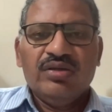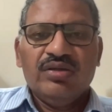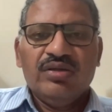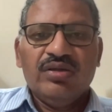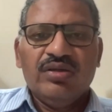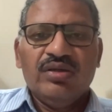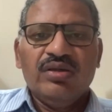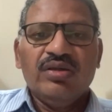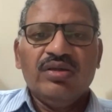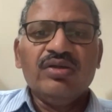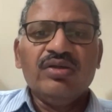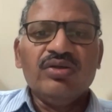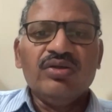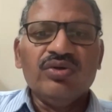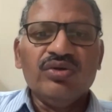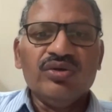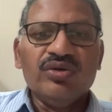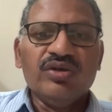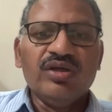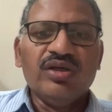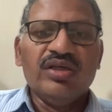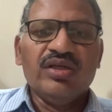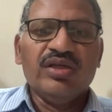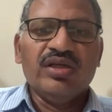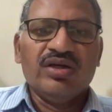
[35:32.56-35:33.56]
Uh,
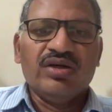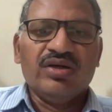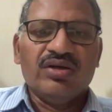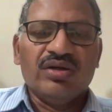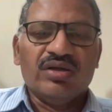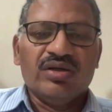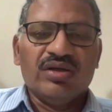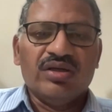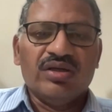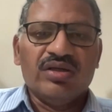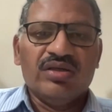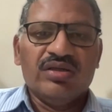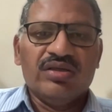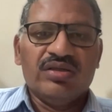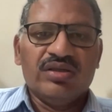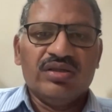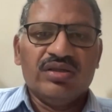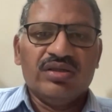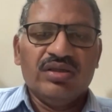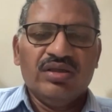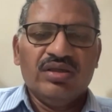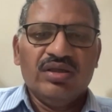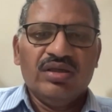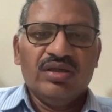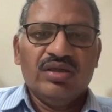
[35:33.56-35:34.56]
usually that occurs
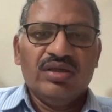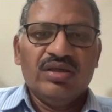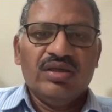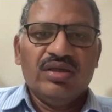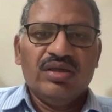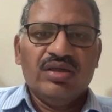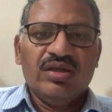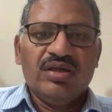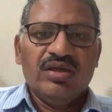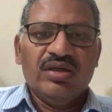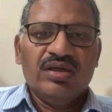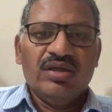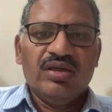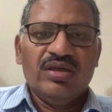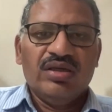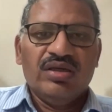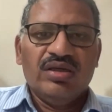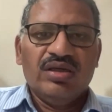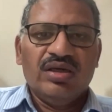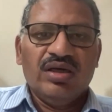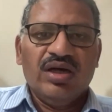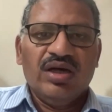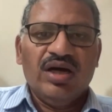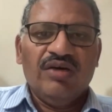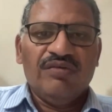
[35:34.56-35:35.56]
uh,
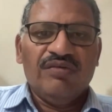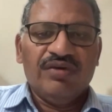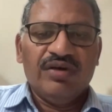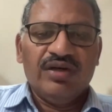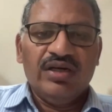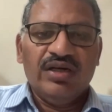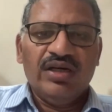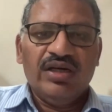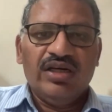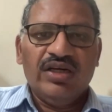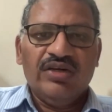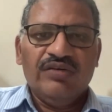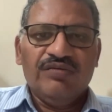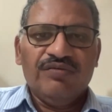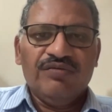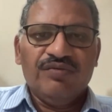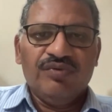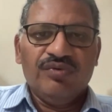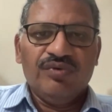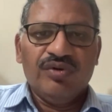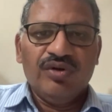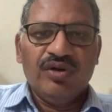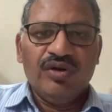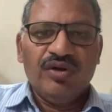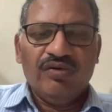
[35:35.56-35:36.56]
after eating
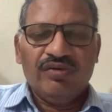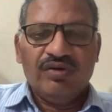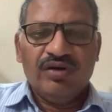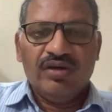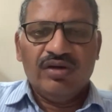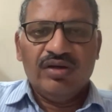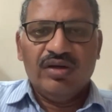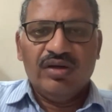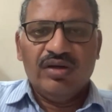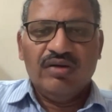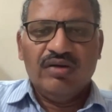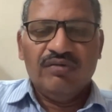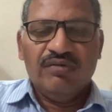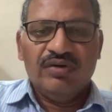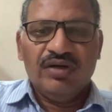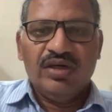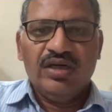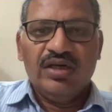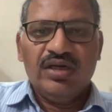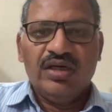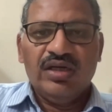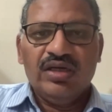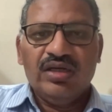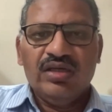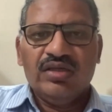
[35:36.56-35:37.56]
food or uh, after
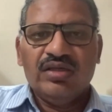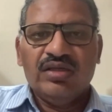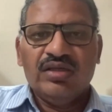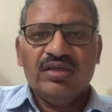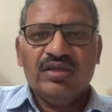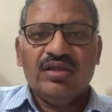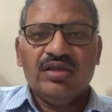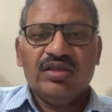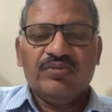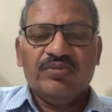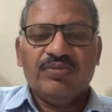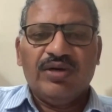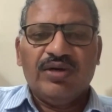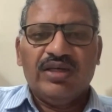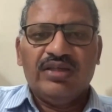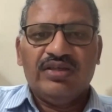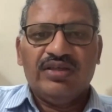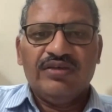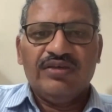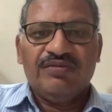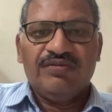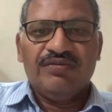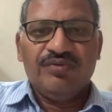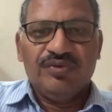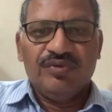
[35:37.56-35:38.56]
eating the
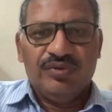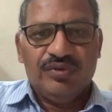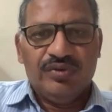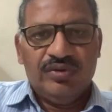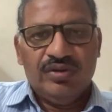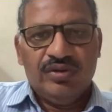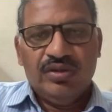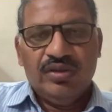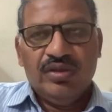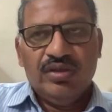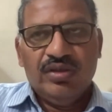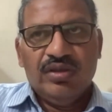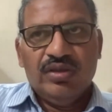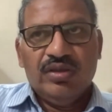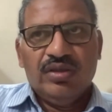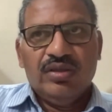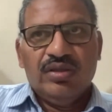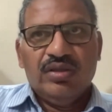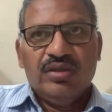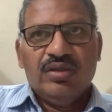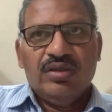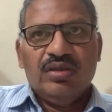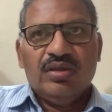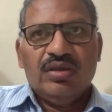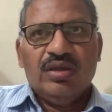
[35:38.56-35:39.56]
spicy food.
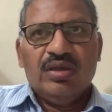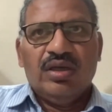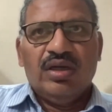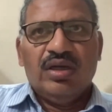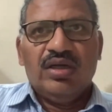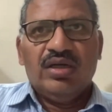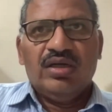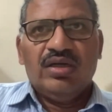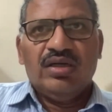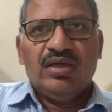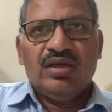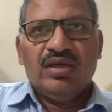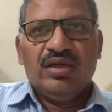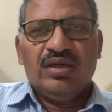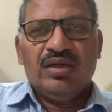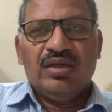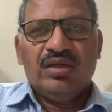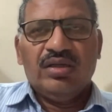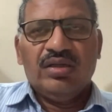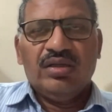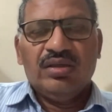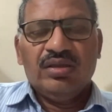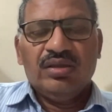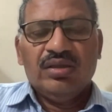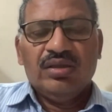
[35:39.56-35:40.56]
And uh,
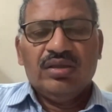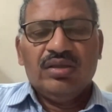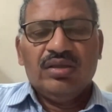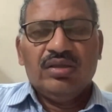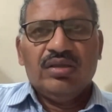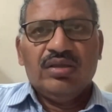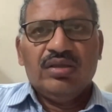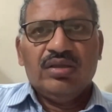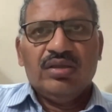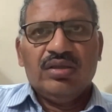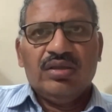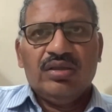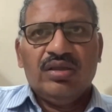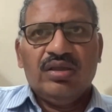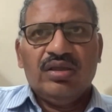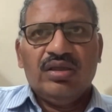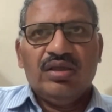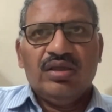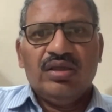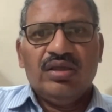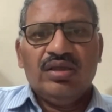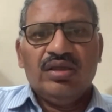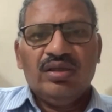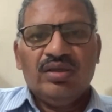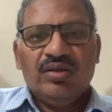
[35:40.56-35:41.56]

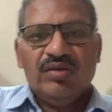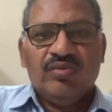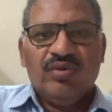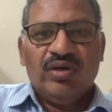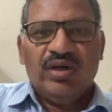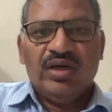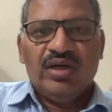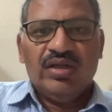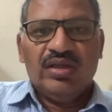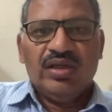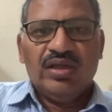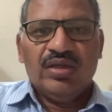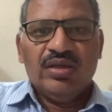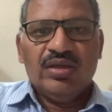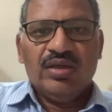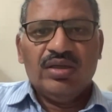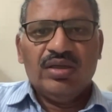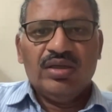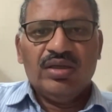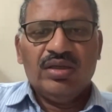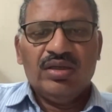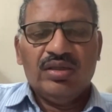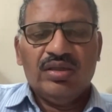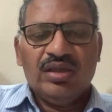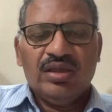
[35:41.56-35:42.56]
the one
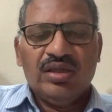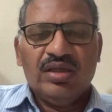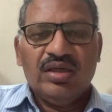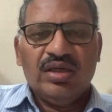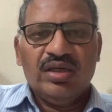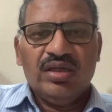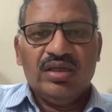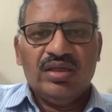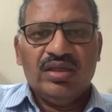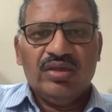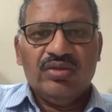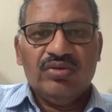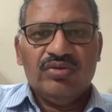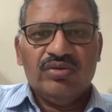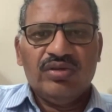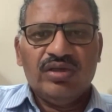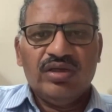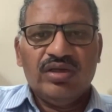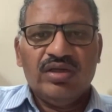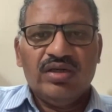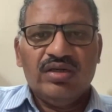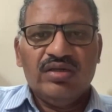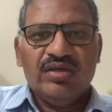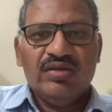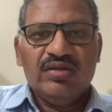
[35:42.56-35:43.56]
other uh, thing I think you
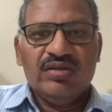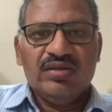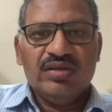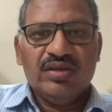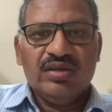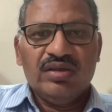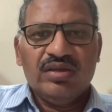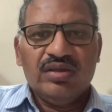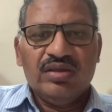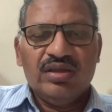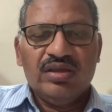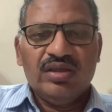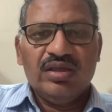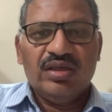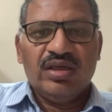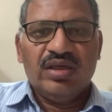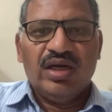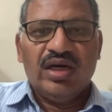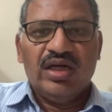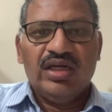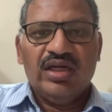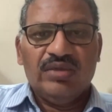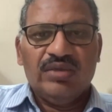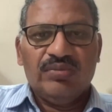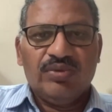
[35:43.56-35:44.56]
said is the
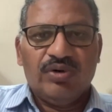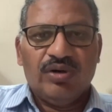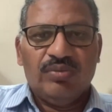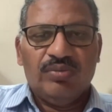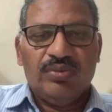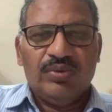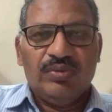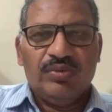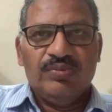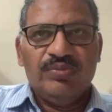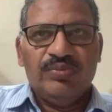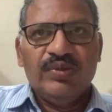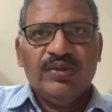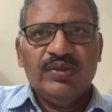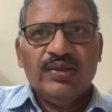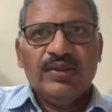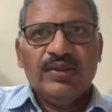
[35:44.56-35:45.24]
cardiac problem.